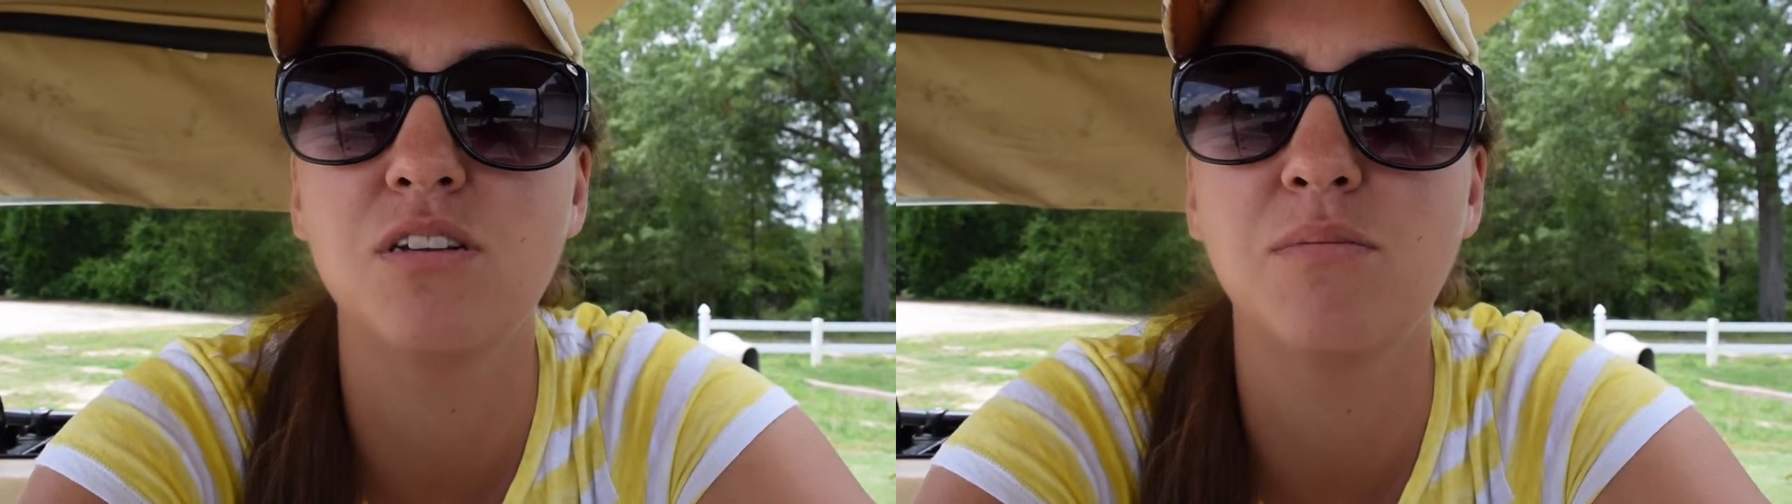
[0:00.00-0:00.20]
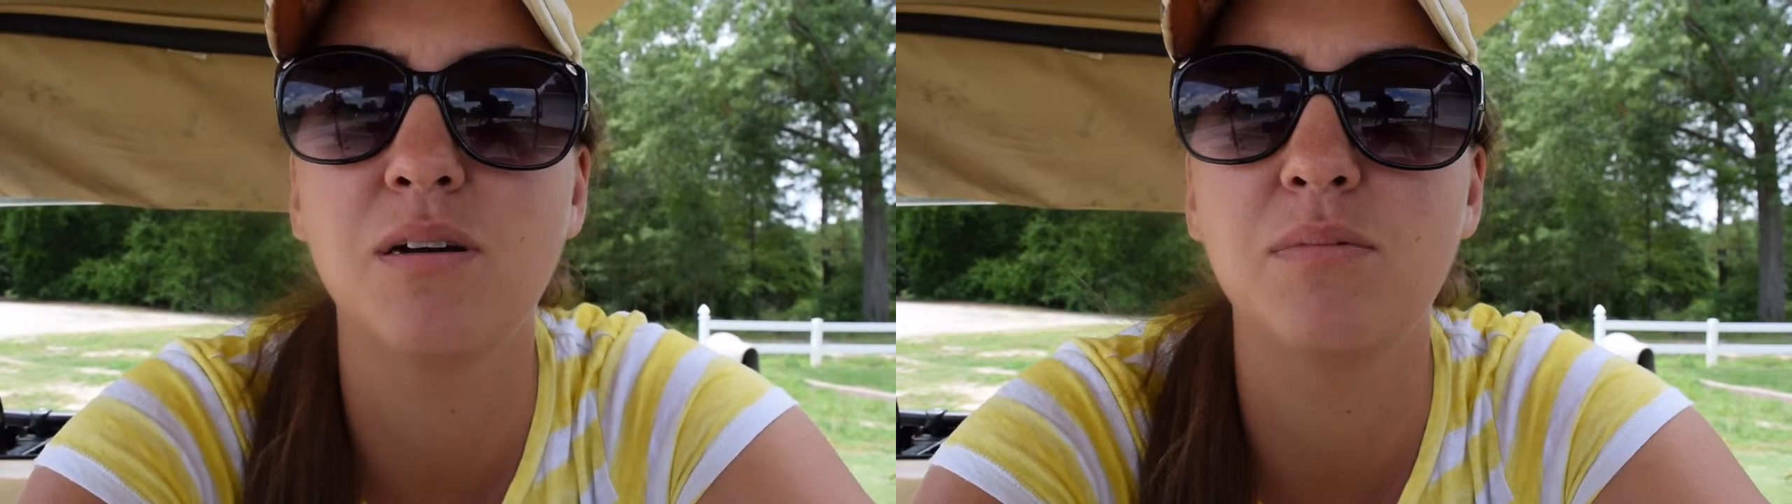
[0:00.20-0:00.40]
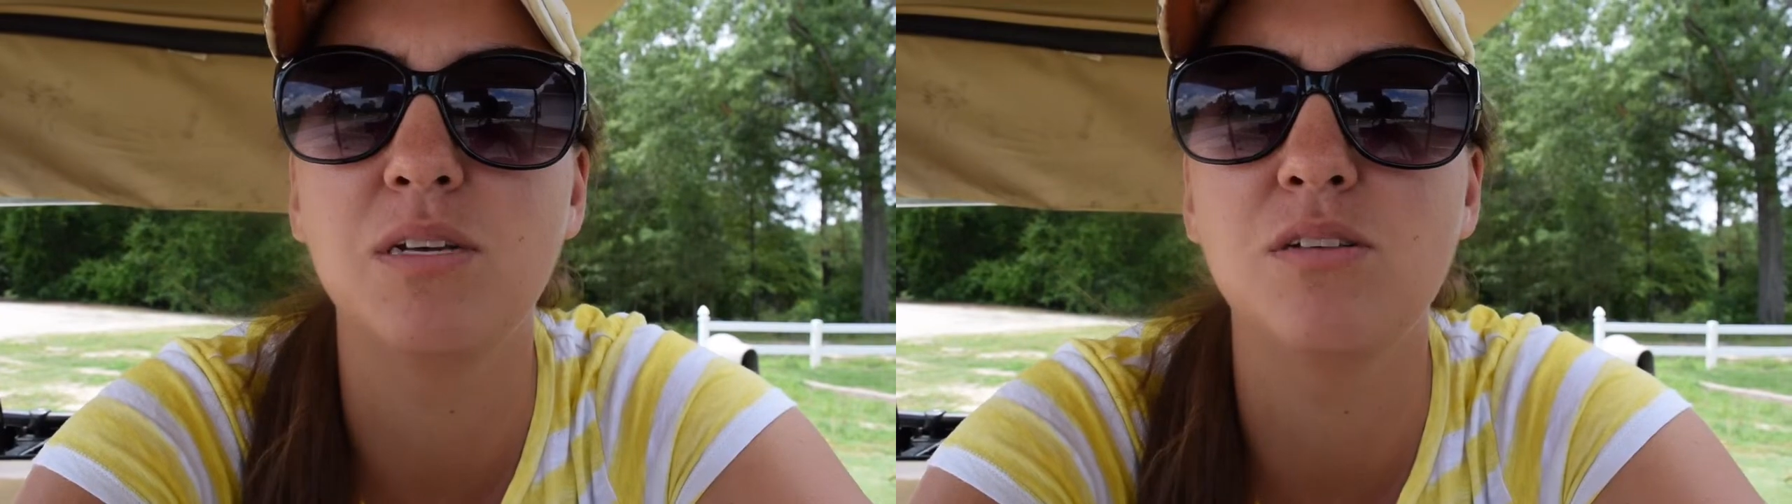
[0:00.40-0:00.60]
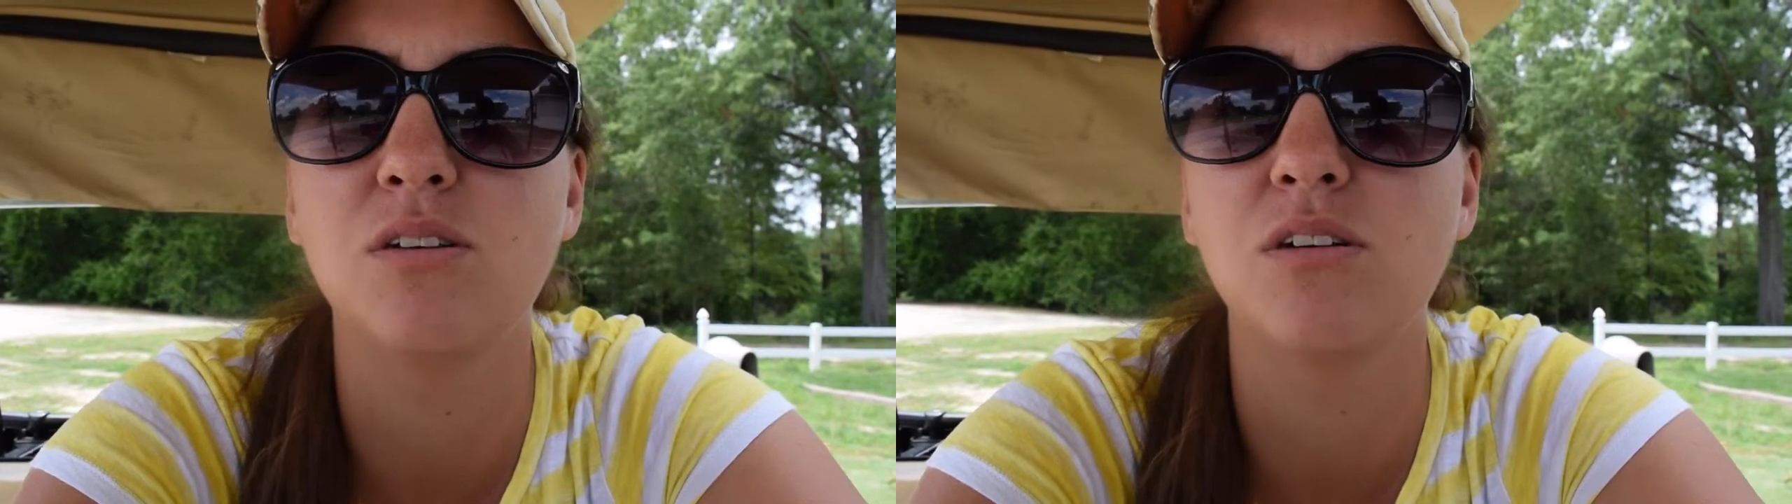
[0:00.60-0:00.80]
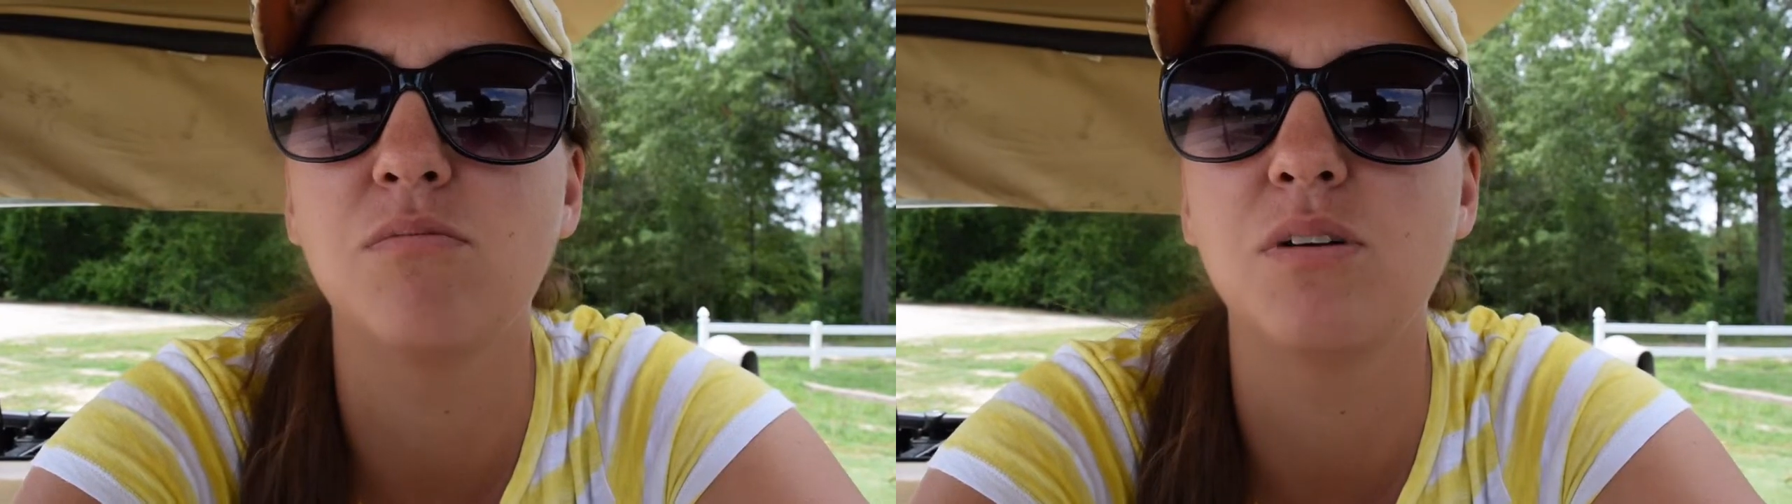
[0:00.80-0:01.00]
it might be
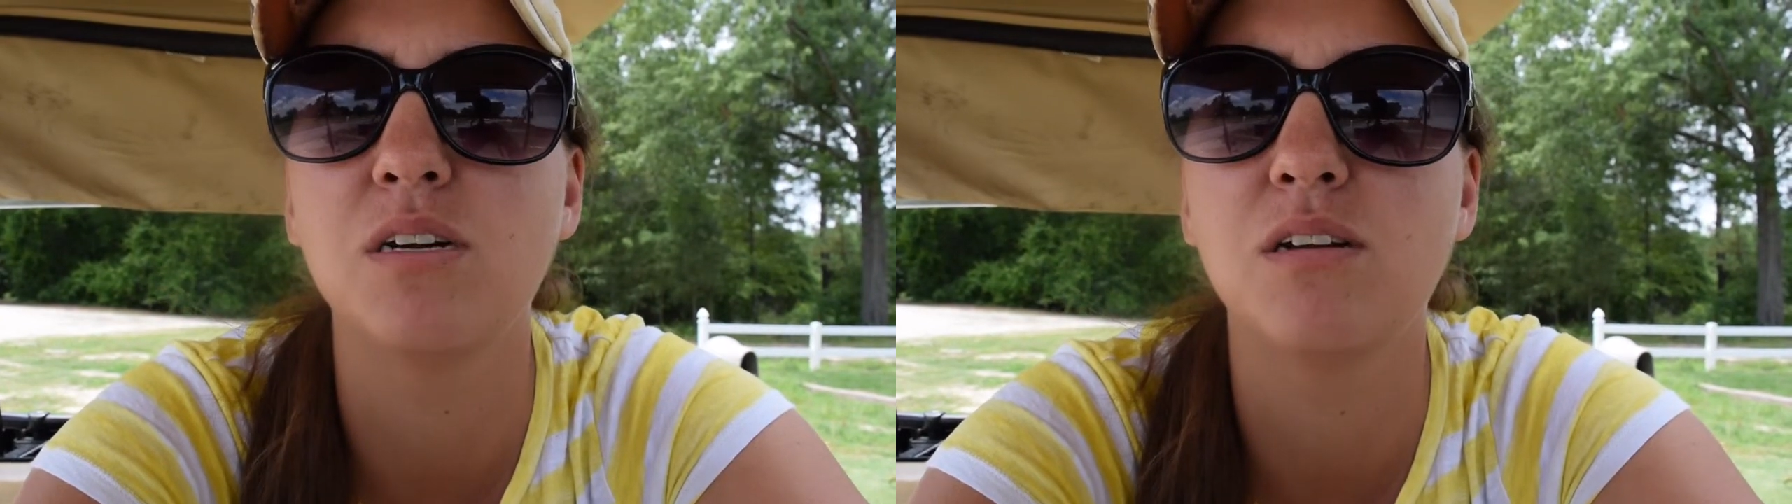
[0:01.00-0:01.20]
easier, but